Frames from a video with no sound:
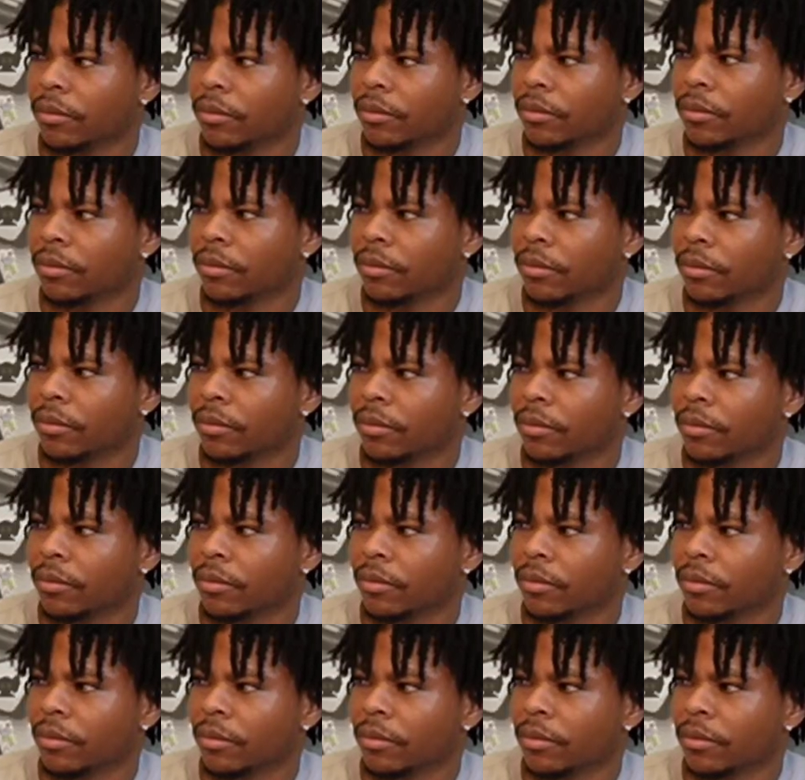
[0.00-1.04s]

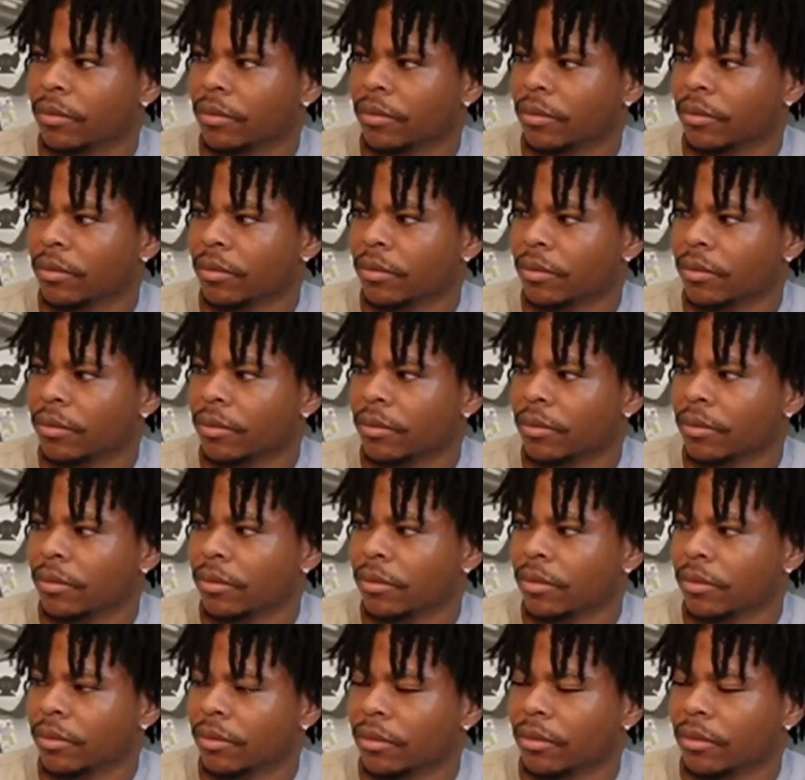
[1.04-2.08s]
The person shown says nothing.